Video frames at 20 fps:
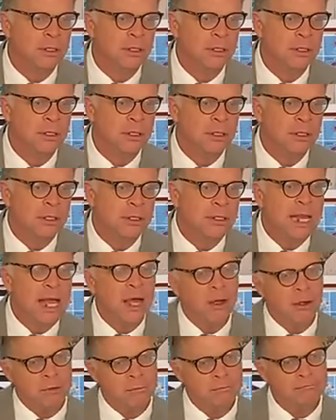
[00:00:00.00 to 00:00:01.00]

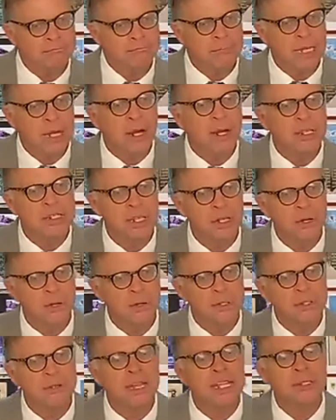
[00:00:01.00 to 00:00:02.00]
Yeah. Now, here's the
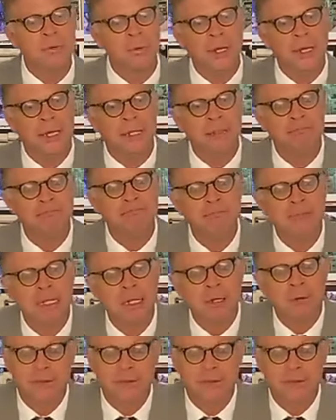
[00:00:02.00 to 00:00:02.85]
news this week.